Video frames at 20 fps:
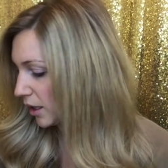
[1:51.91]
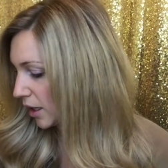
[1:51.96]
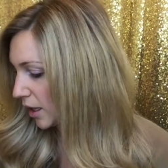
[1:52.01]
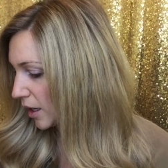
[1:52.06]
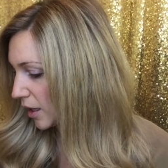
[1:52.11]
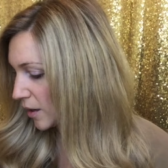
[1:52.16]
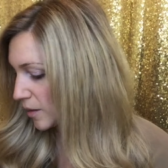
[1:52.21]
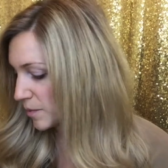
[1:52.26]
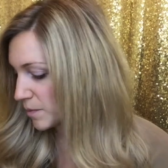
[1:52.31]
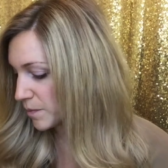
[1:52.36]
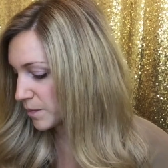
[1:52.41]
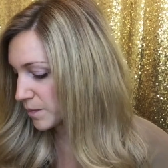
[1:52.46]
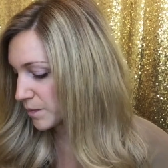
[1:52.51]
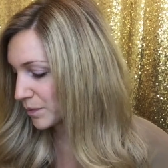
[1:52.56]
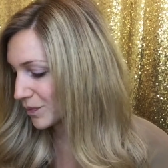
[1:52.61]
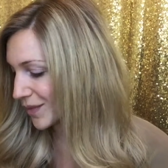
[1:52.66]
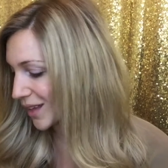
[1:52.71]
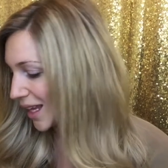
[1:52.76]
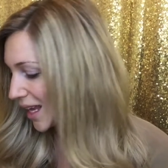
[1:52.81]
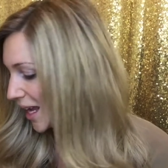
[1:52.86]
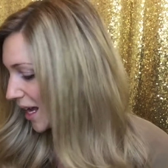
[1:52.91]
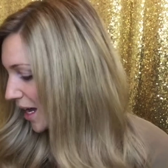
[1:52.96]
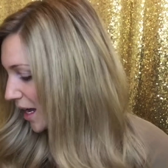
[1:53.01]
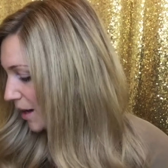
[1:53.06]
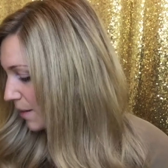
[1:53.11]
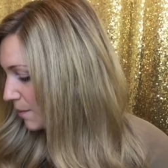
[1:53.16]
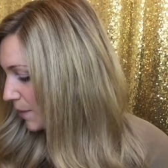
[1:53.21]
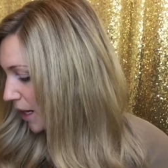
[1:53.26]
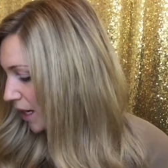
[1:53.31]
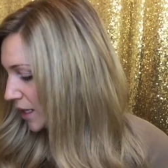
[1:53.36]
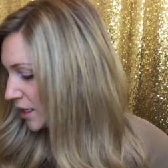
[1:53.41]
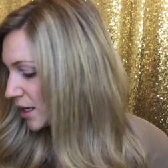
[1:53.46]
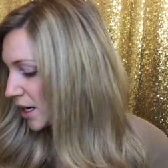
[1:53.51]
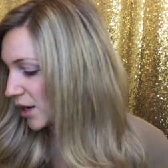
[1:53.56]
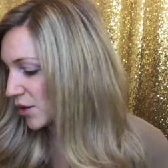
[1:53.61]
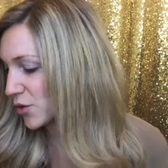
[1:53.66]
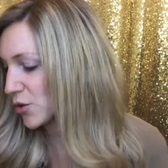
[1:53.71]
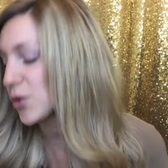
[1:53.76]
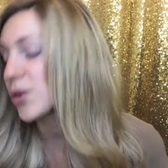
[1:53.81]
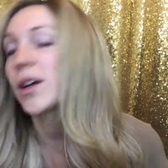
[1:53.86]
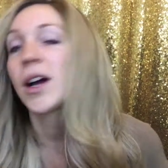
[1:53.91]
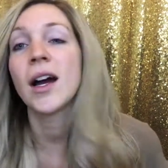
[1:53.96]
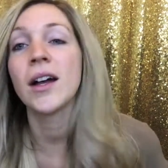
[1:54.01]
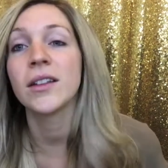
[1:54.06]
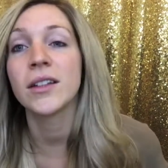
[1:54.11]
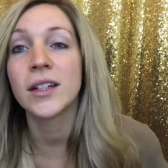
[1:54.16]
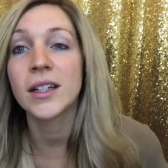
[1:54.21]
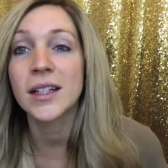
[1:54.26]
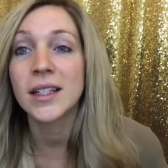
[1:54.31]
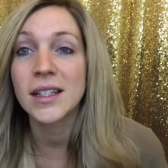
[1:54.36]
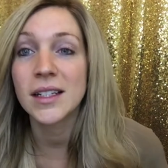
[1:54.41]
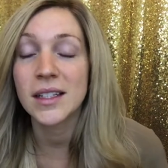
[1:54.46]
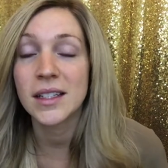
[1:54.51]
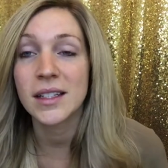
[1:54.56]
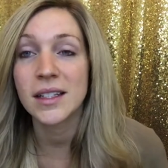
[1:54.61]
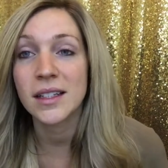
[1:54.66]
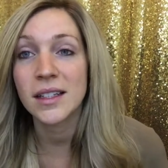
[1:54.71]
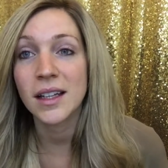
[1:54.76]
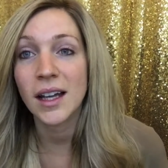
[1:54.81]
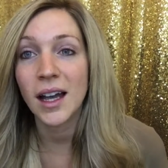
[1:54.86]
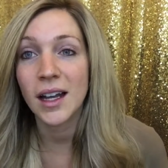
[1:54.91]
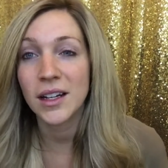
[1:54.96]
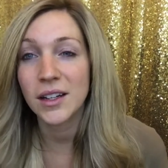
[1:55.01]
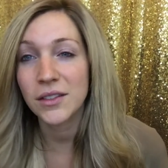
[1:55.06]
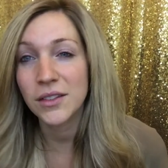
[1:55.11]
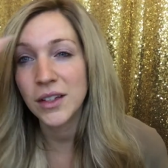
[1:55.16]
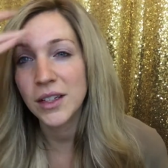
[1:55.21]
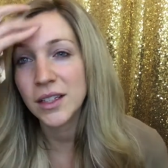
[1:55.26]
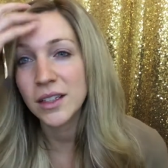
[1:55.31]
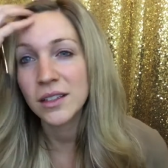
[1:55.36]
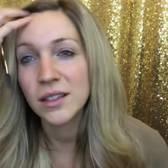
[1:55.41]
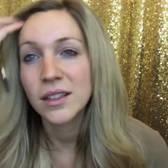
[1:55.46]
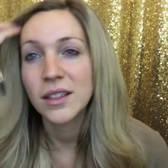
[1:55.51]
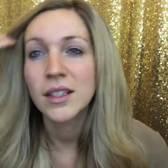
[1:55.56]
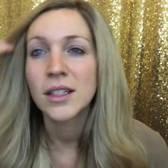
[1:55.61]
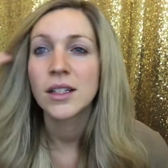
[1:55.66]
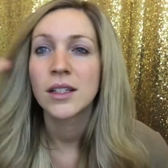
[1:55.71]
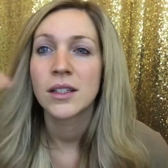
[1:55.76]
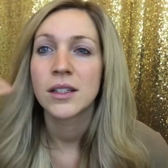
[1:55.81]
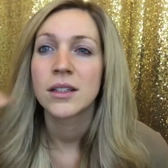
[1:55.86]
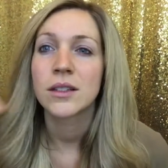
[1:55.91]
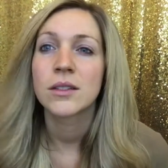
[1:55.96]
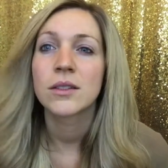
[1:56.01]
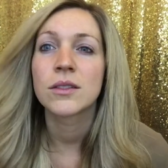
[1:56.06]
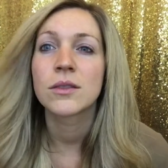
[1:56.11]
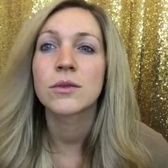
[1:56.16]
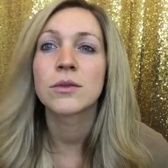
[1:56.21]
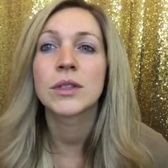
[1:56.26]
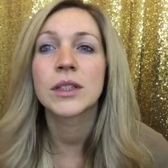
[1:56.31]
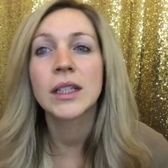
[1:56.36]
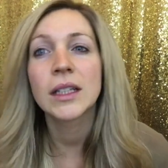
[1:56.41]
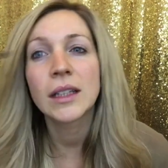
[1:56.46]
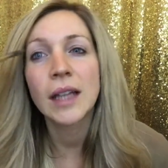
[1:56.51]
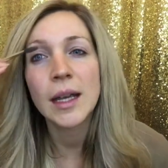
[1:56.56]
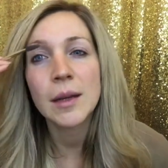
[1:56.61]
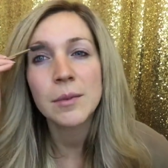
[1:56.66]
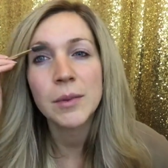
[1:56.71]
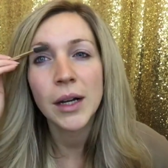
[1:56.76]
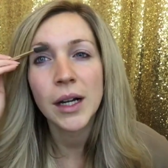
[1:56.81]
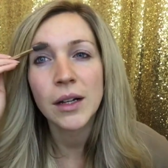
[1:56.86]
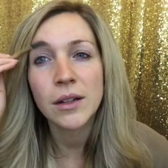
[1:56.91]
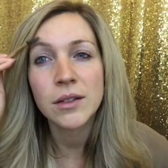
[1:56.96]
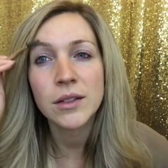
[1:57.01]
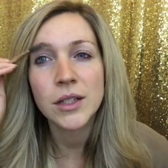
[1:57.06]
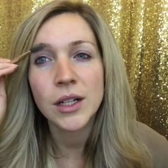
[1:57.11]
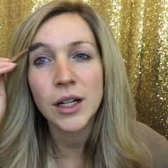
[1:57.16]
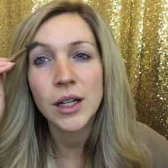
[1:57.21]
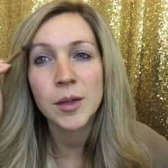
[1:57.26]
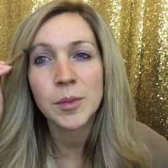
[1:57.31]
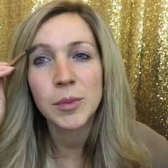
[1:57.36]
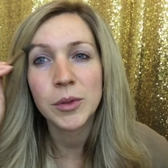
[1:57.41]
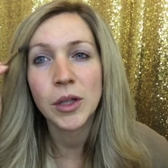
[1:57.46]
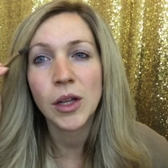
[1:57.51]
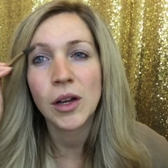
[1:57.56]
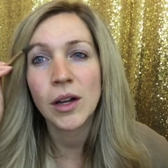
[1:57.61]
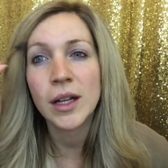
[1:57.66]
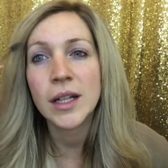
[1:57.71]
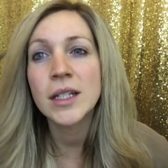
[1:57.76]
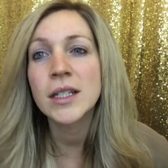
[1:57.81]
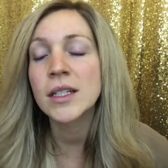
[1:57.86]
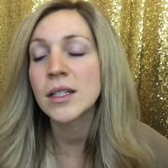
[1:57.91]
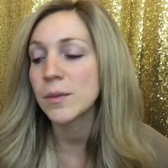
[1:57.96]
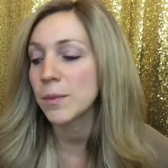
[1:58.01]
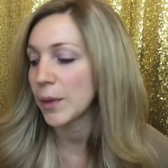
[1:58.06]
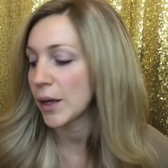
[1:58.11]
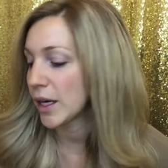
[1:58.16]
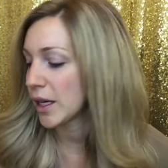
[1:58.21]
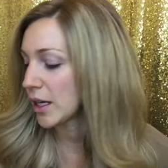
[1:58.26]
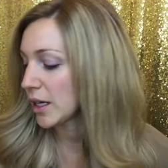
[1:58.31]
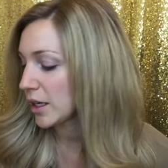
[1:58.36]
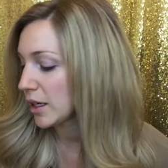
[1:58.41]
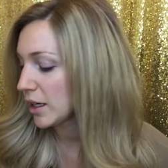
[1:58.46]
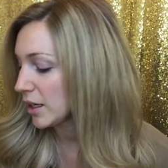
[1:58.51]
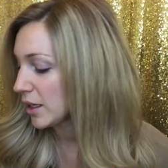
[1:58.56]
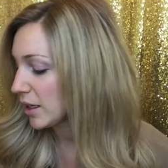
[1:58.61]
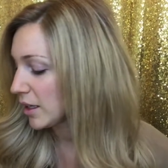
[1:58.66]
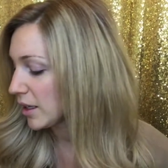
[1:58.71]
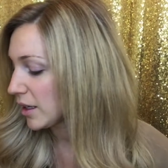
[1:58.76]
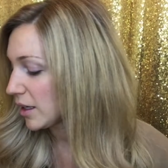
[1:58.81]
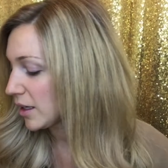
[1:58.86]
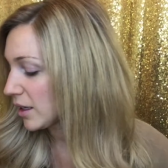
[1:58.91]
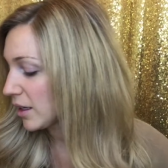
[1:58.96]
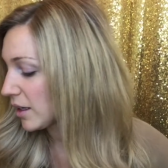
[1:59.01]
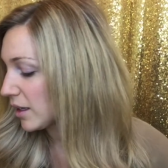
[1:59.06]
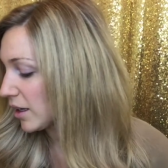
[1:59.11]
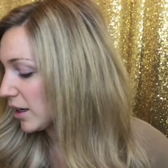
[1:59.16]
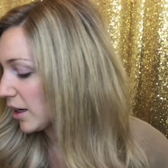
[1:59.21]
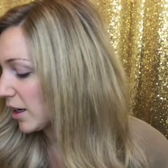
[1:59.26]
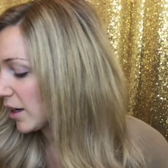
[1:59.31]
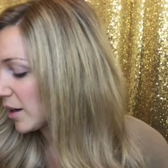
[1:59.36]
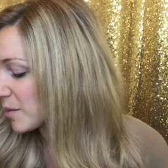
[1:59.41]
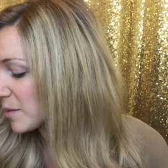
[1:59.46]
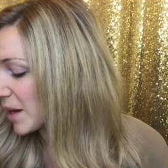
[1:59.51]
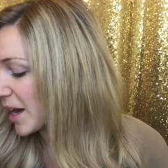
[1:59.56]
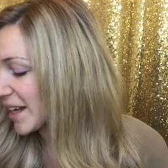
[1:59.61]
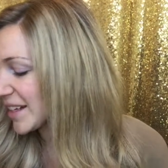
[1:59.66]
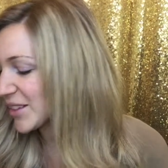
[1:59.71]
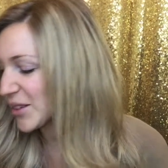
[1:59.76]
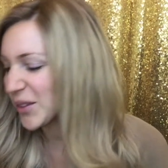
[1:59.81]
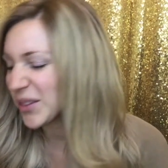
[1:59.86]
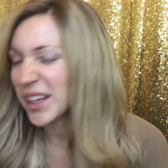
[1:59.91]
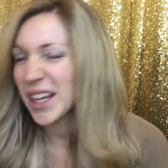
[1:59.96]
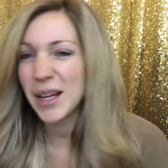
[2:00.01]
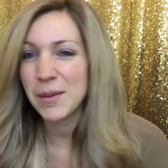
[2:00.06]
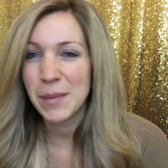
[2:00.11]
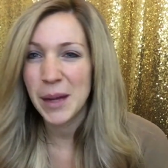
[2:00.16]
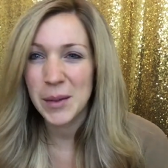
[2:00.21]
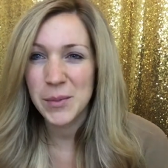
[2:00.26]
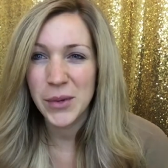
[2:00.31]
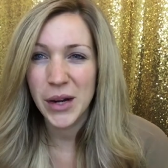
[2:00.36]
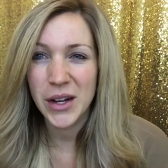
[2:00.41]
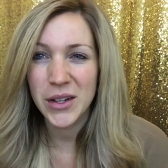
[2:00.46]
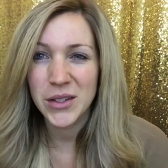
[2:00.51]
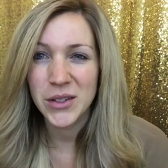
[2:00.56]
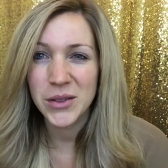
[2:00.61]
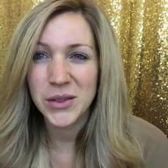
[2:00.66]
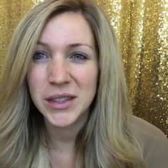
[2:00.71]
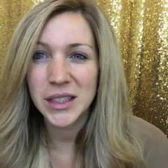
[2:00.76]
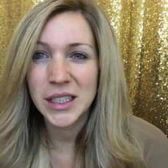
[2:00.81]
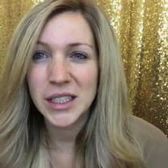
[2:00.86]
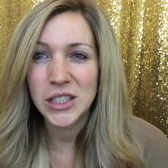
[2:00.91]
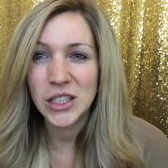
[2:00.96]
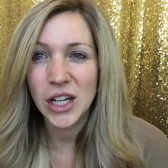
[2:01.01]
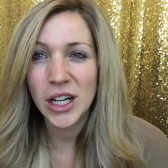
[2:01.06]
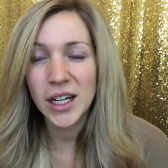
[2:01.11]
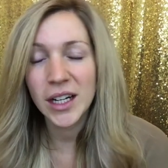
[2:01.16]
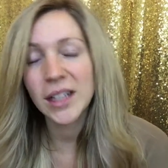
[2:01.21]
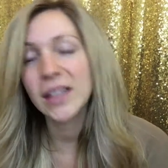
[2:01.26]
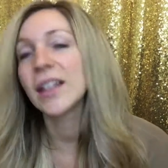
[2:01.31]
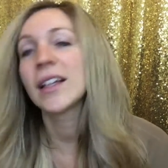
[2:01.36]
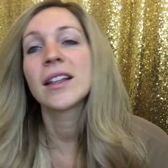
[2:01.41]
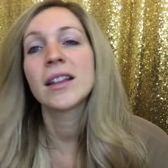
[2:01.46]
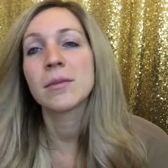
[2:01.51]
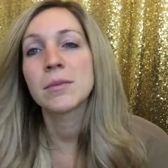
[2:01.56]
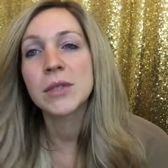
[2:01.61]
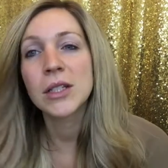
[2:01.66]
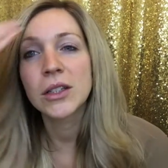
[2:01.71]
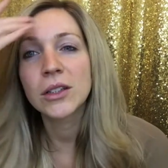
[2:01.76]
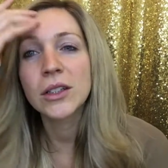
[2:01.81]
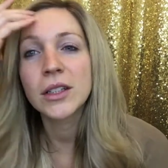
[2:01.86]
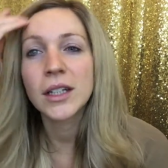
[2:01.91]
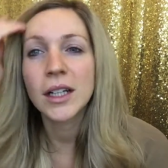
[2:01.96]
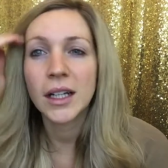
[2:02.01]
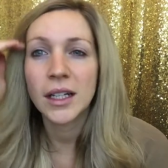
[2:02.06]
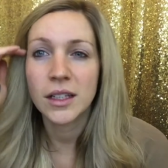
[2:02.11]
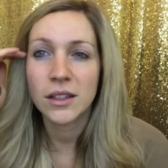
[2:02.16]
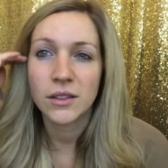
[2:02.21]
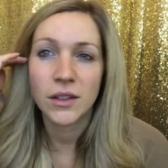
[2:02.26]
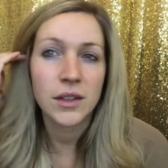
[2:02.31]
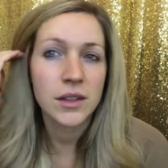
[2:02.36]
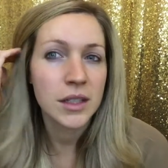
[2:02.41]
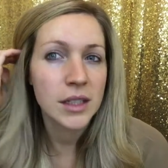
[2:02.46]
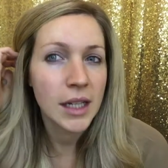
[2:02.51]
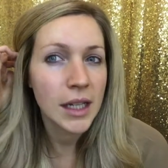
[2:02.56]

My natural color is kind of a really light brown, dark blonde, but I don't like my brows really dark. I like them to look kind of on the